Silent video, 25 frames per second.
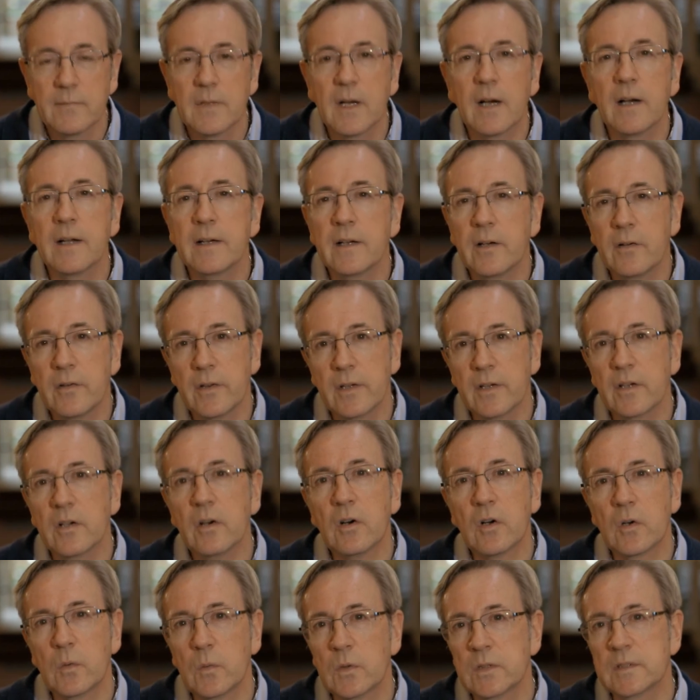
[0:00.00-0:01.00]
I know that
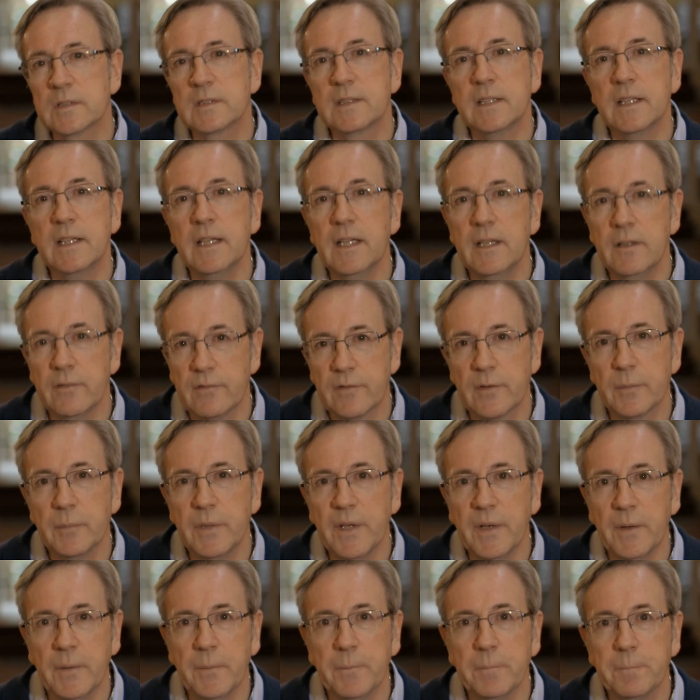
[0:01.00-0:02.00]
God wants to hear from
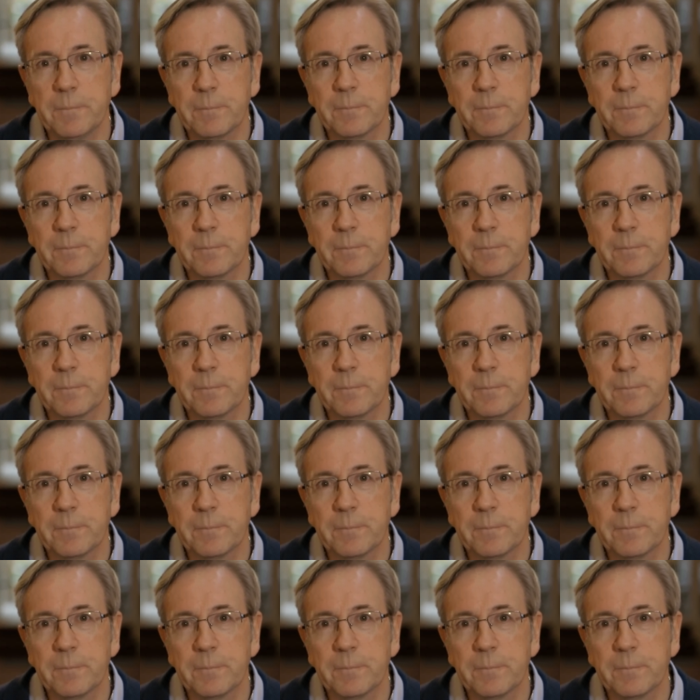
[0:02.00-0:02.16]
you.